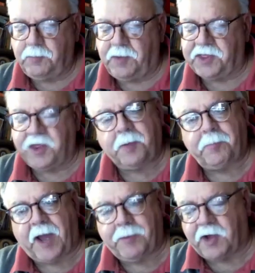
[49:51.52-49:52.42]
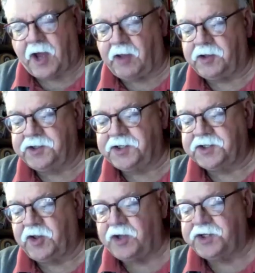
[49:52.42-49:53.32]
Bethlehem Bible College is
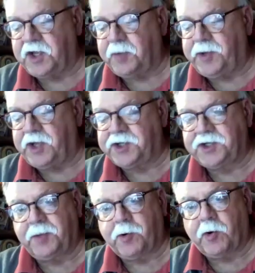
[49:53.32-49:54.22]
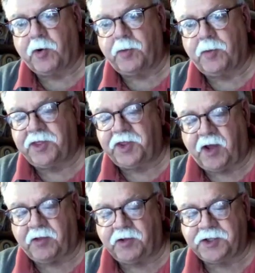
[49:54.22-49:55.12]
launching a PhD program in
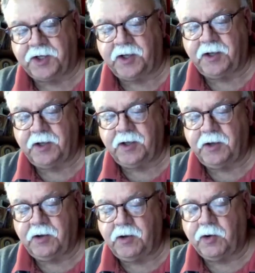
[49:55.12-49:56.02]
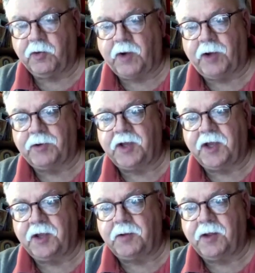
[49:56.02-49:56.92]
theology, grounded
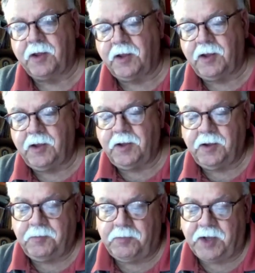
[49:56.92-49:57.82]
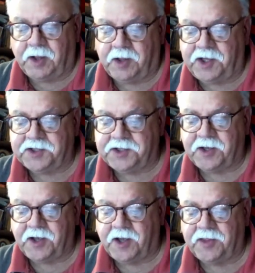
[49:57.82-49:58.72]
in
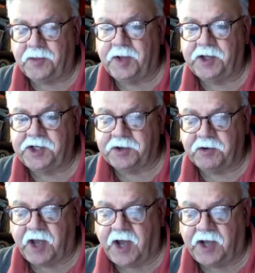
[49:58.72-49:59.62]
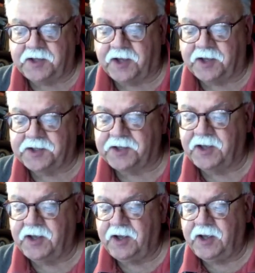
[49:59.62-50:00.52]
the Middle Eastern context,
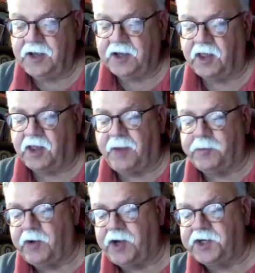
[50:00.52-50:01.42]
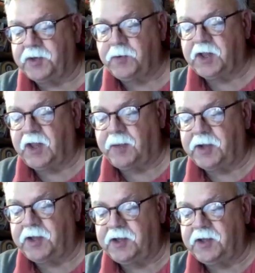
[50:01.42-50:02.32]
in collaboration with
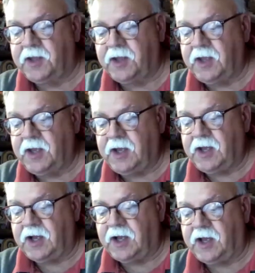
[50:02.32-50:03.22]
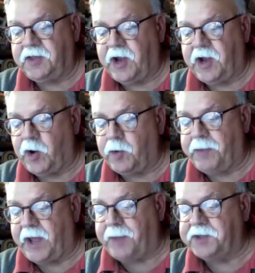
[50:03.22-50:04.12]
Lebanon, the Arab
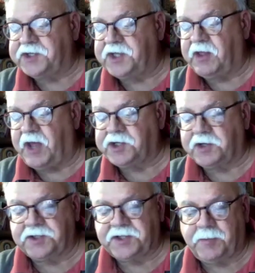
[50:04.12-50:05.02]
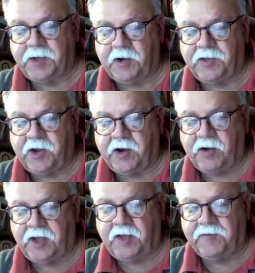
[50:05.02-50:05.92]
Baptist Theological Seminary there,
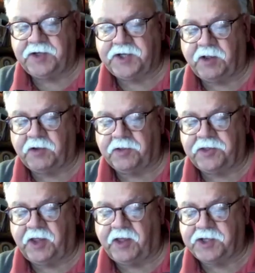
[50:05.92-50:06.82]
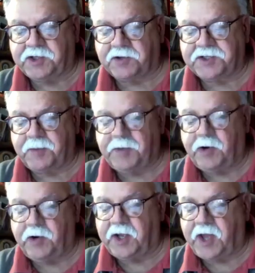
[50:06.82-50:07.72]
and the Evangelical Theological
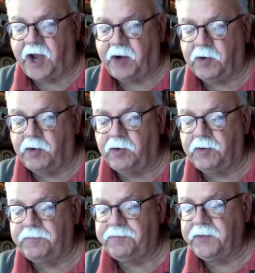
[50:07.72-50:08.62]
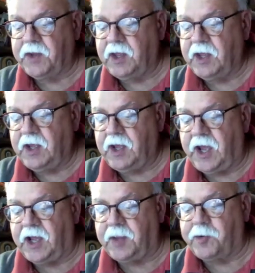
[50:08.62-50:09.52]
Seminary in Cairo,
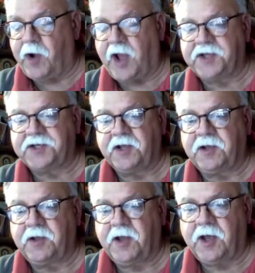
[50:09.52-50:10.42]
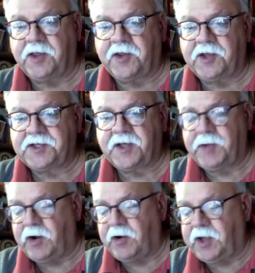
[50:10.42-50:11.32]
and a Protestant
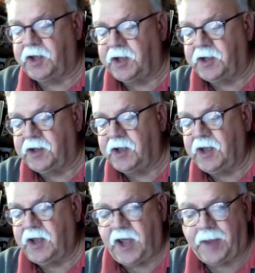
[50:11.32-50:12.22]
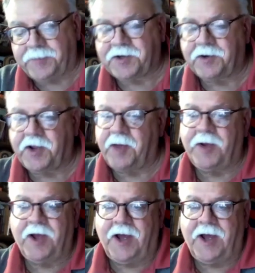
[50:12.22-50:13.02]
seminary in Amsterdam.